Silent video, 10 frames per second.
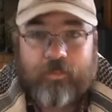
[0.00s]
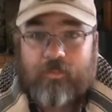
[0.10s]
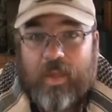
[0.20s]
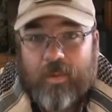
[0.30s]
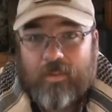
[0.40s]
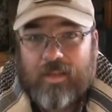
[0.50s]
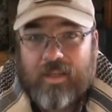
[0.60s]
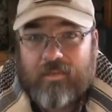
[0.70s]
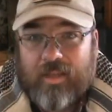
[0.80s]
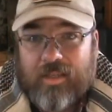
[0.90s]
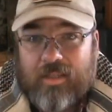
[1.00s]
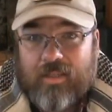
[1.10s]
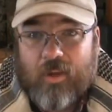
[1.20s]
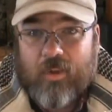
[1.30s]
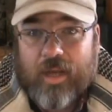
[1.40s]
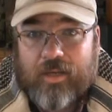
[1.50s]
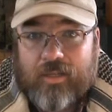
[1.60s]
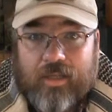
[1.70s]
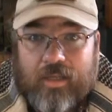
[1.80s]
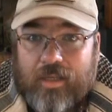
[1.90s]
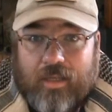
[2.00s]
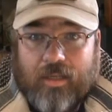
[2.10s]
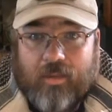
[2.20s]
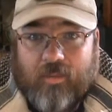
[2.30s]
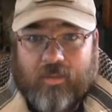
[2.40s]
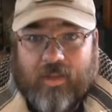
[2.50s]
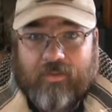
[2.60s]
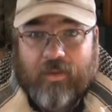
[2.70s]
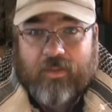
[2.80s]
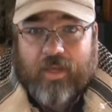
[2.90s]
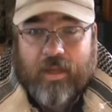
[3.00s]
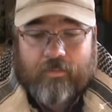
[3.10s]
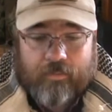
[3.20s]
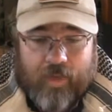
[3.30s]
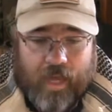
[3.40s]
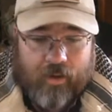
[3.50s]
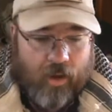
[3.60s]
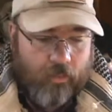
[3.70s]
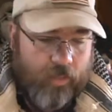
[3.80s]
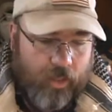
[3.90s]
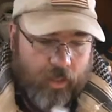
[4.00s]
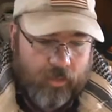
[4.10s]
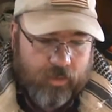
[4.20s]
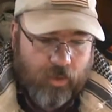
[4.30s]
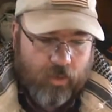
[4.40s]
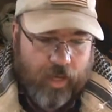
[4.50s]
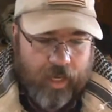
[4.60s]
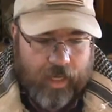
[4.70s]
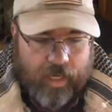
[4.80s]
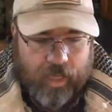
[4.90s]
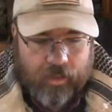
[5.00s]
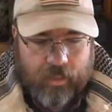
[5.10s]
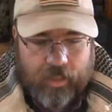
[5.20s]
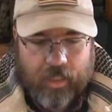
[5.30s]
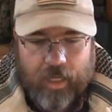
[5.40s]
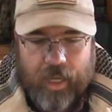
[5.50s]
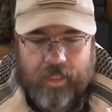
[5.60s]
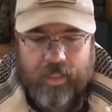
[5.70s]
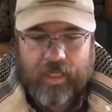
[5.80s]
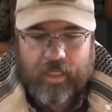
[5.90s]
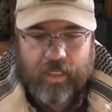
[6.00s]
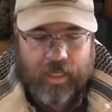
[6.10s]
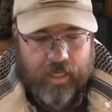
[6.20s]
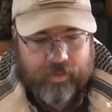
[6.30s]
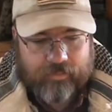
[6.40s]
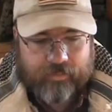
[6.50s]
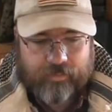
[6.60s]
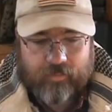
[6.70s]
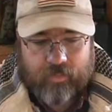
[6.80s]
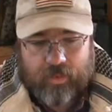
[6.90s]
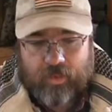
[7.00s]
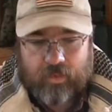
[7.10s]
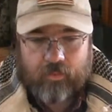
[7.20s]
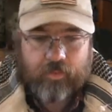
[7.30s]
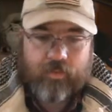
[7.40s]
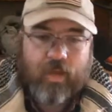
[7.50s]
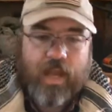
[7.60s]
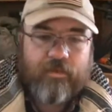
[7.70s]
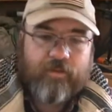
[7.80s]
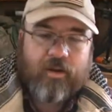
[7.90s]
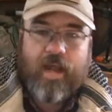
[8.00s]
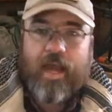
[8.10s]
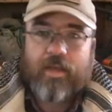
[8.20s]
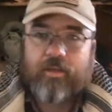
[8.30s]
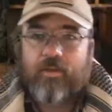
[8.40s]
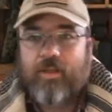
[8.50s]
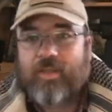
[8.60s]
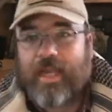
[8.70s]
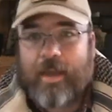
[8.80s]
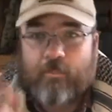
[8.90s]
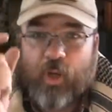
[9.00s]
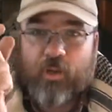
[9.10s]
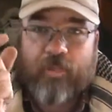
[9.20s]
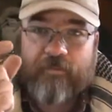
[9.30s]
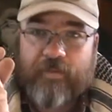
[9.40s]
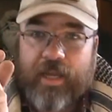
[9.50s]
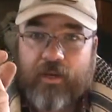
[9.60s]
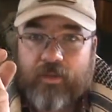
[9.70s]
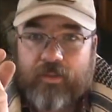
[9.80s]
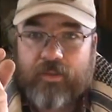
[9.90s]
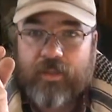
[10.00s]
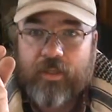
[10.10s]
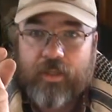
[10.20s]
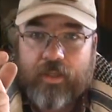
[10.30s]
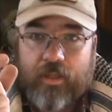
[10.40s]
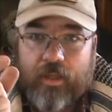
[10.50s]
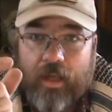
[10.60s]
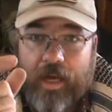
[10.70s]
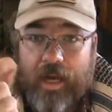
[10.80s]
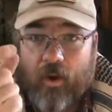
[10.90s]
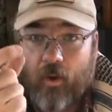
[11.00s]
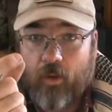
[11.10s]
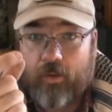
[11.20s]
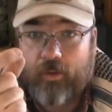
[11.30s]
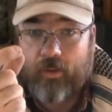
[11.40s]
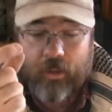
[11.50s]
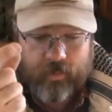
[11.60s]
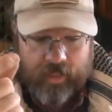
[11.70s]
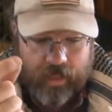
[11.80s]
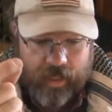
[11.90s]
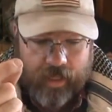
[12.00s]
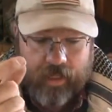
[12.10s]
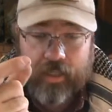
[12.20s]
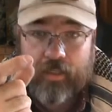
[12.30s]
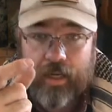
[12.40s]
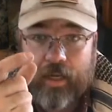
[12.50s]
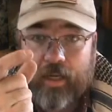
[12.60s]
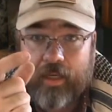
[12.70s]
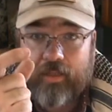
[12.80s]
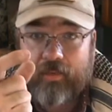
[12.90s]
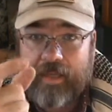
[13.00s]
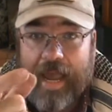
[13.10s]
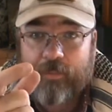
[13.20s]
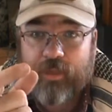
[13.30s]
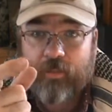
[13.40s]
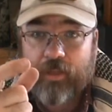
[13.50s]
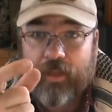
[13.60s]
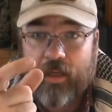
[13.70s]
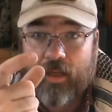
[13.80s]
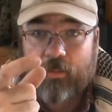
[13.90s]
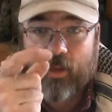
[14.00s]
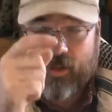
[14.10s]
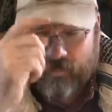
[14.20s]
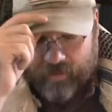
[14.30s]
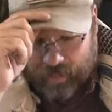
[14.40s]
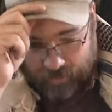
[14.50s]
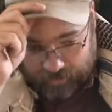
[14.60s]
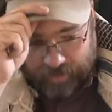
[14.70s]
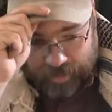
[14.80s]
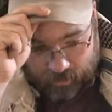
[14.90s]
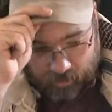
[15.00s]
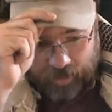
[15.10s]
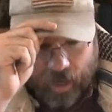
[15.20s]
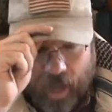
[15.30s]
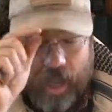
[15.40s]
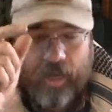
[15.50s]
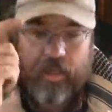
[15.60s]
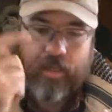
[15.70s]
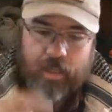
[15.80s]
Maybe I've been living in the Stone Age. Won't be the first time. I don't know. So I got looking and I got digging and I got, trying to figure out how to do this, and I kept burning my fingers. And it hurts. So let me tell you, it zaps you pretty good. It'll burn your fingers. It gets pretty hot.